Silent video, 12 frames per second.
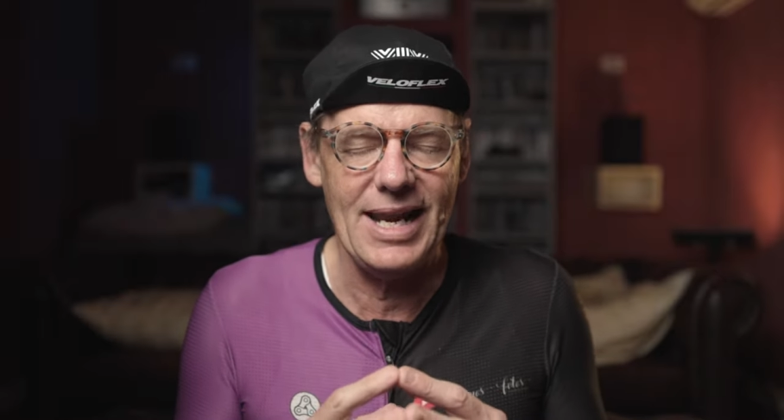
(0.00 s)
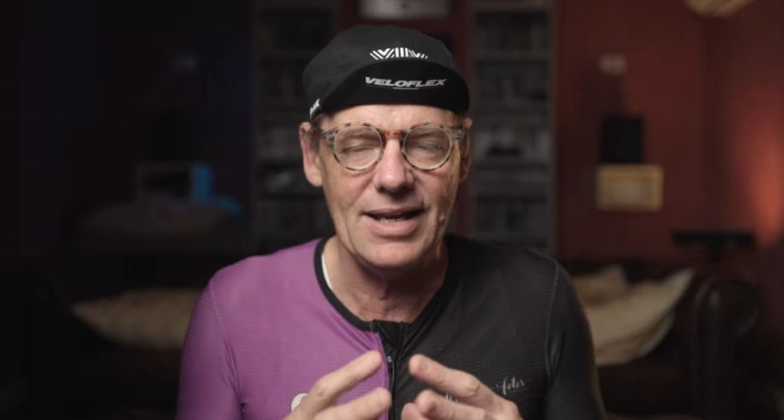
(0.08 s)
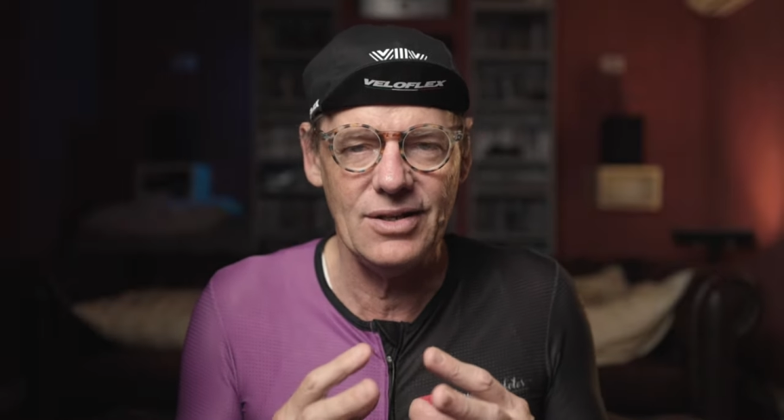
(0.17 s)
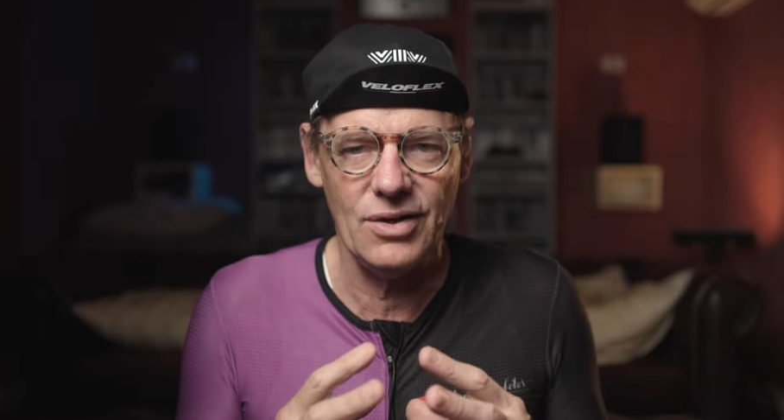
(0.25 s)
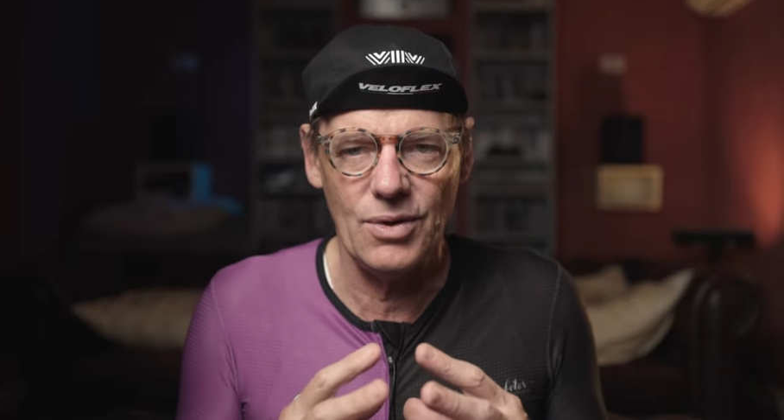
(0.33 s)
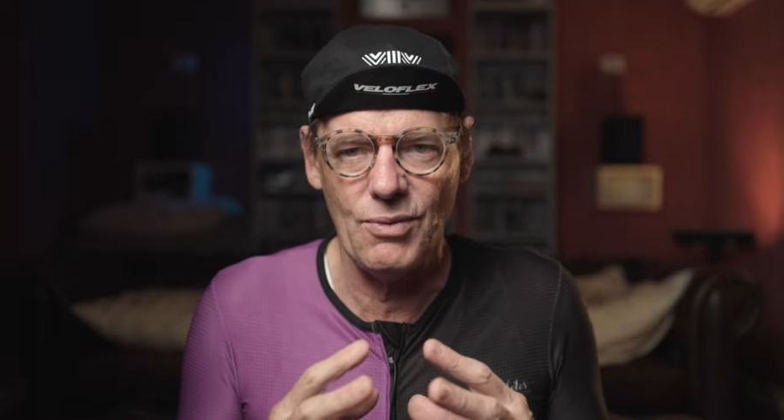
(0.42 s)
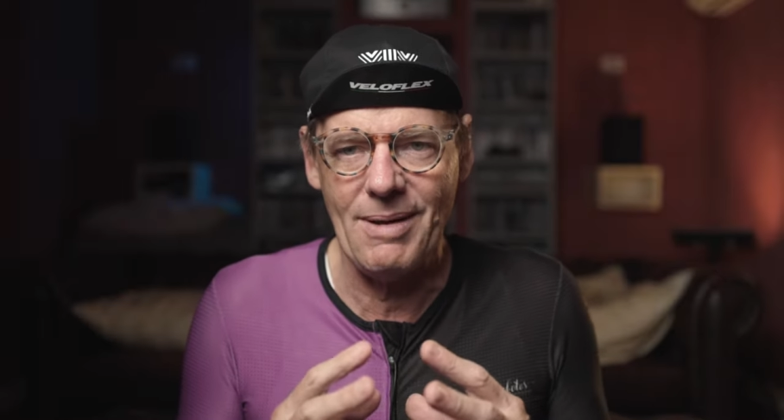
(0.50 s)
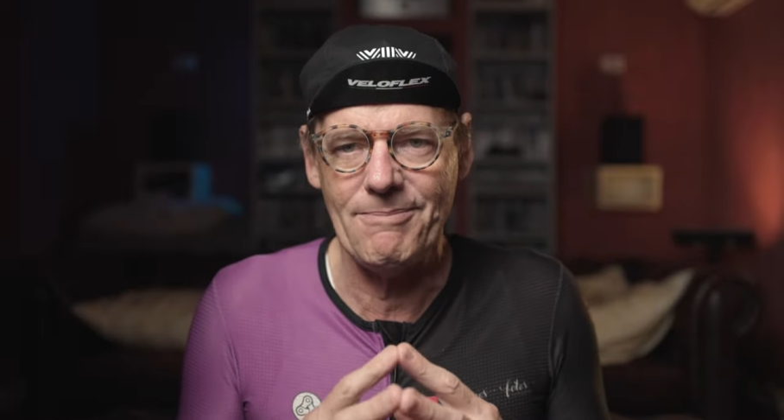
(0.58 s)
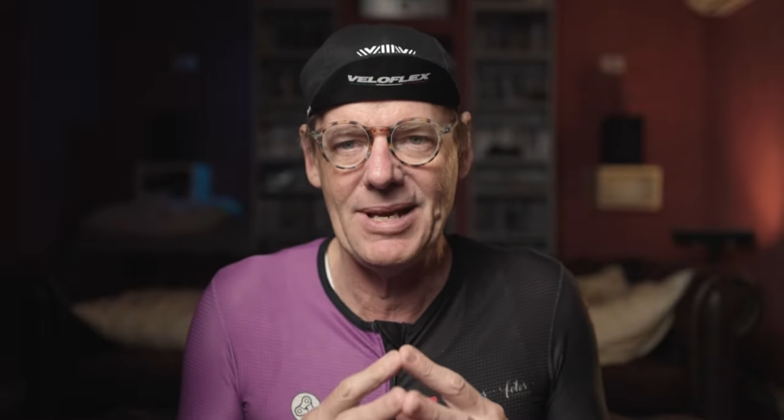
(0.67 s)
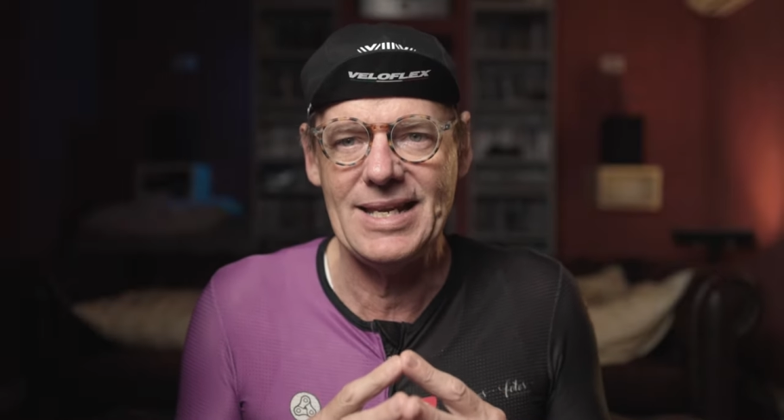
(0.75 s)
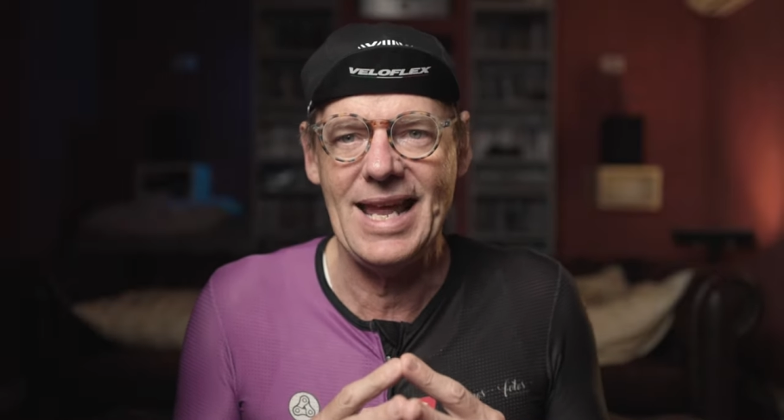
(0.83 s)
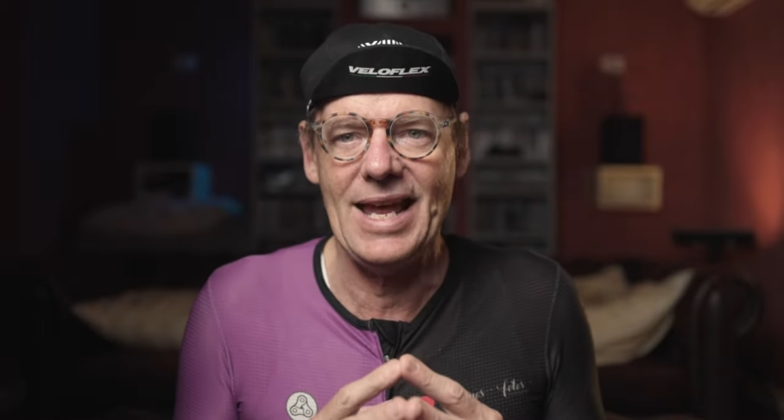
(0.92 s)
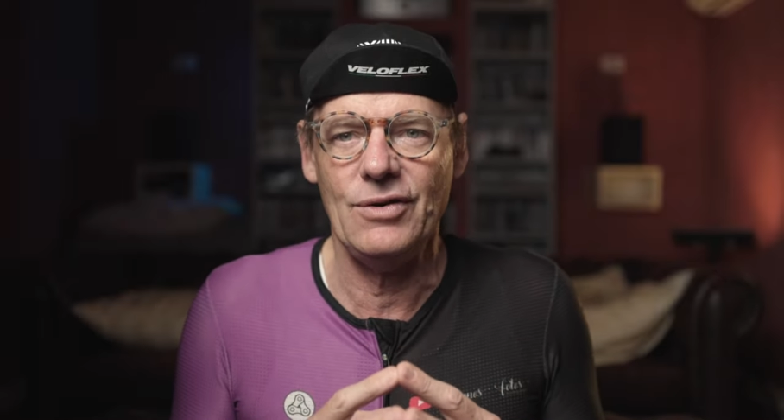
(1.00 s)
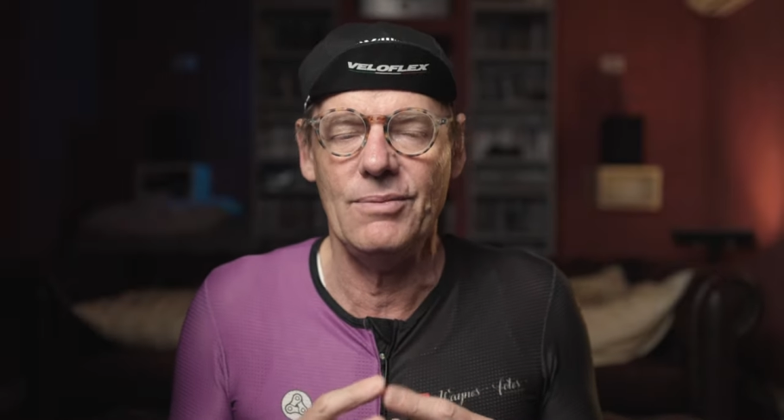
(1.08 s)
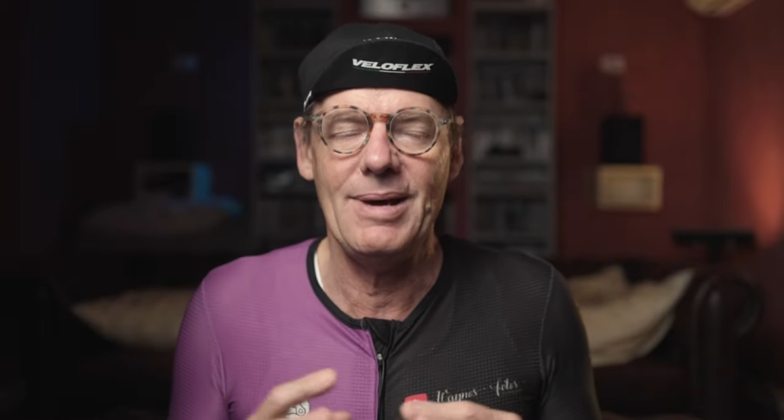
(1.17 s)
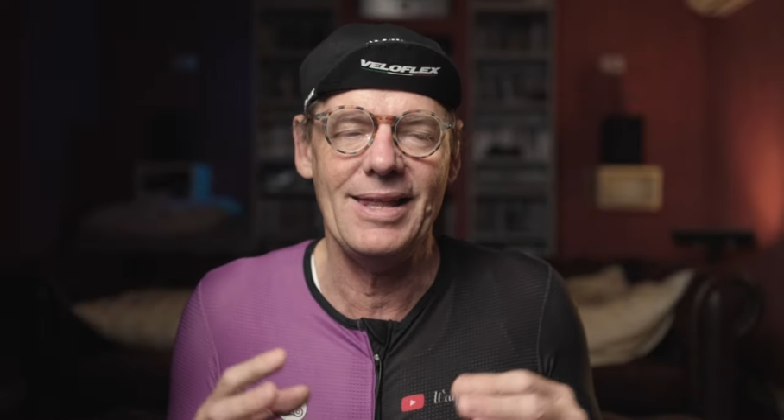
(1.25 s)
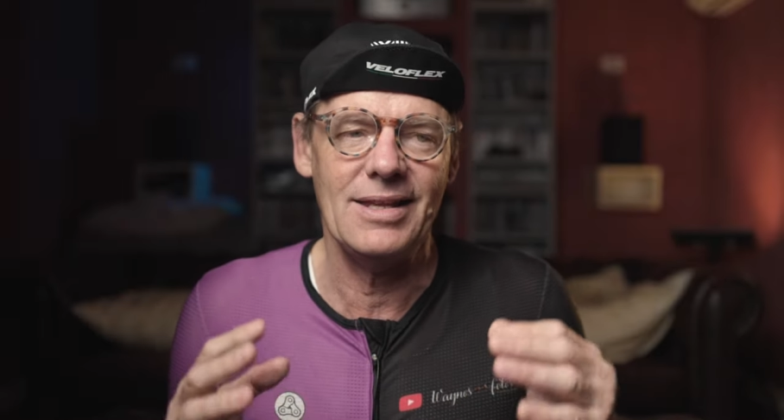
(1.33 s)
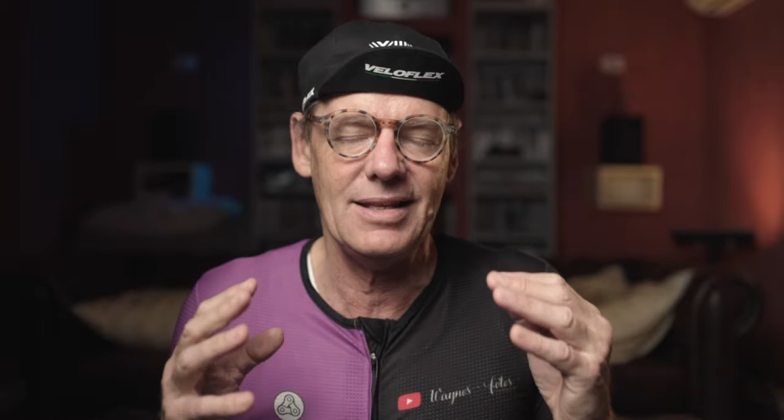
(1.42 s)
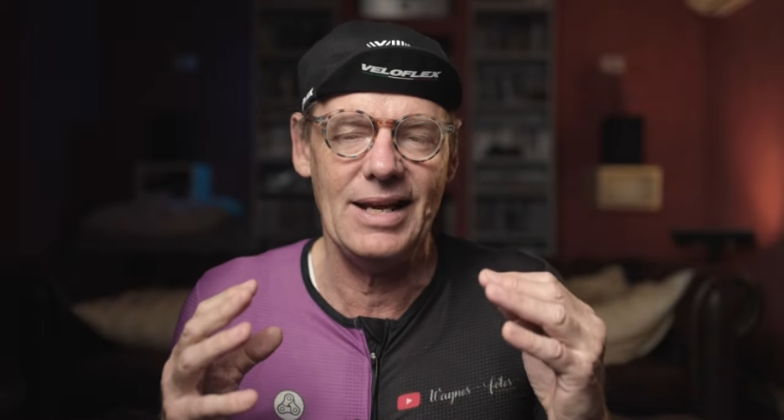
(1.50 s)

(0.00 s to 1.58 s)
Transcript: It hasn't got the one-piece handlebar that's